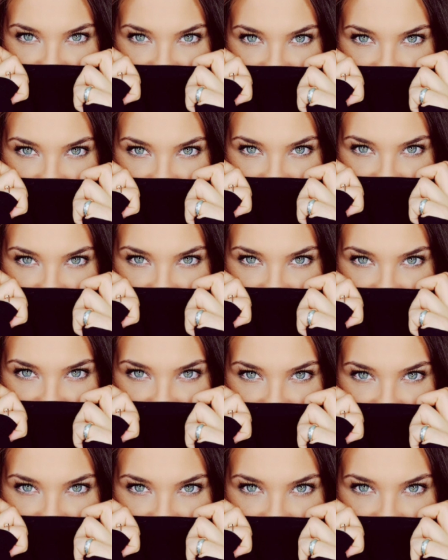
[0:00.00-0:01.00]
probably wouldn't
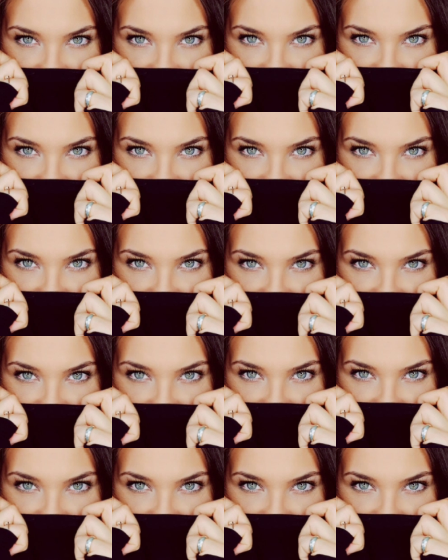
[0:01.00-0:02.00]
even been the
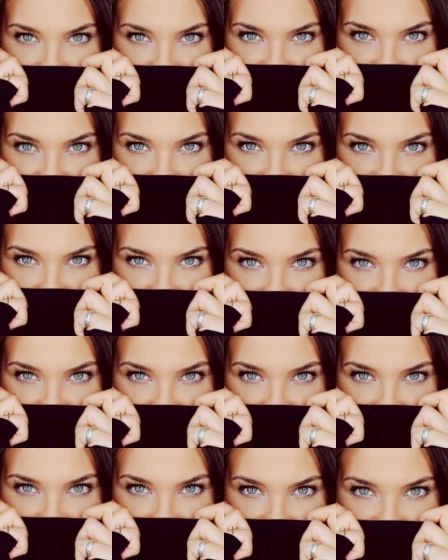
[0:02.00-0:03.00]
outcome
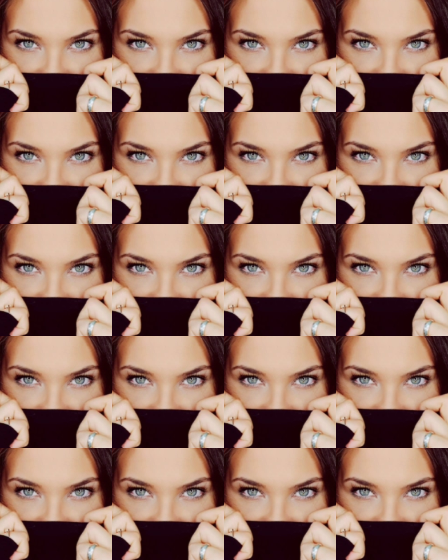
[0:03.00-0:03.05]
of